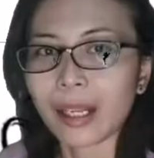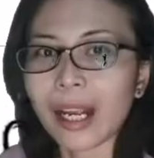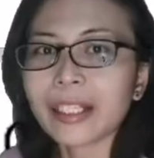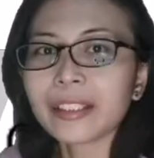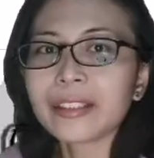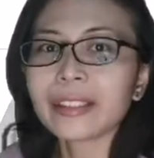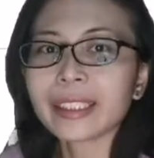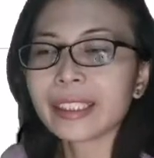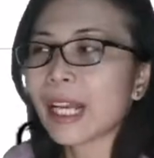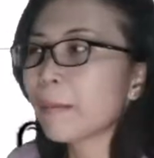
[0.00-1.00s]
Another
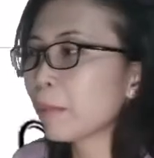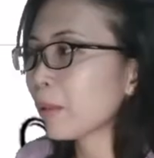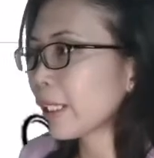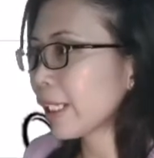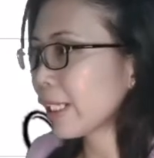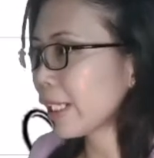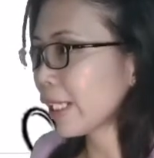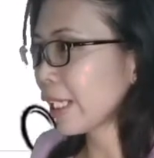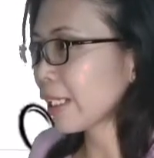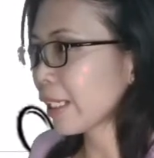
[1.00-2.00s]
example is this
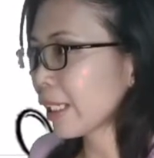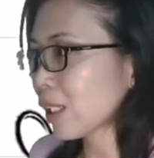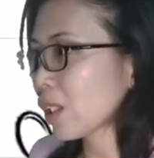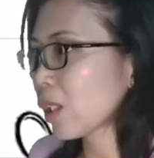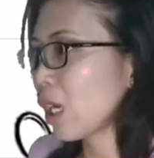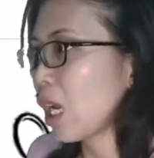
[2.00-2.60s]
sentence: